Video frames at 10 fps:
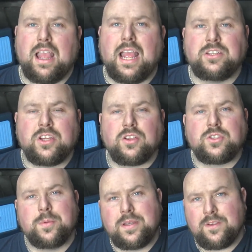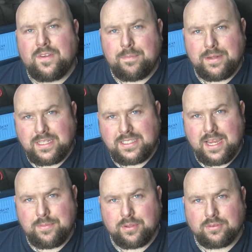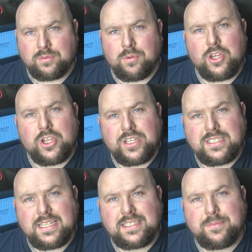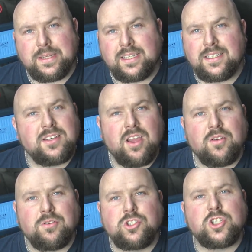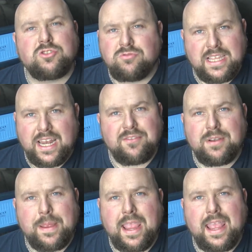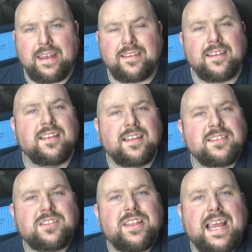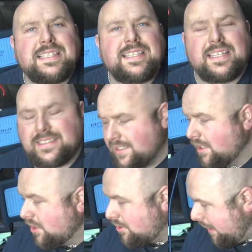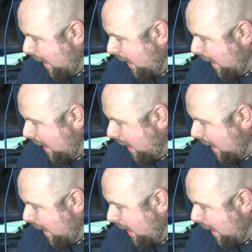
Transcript: and you got someone in your family disabled, what are you going to say to me? No, just get it repaired. So that's it. So we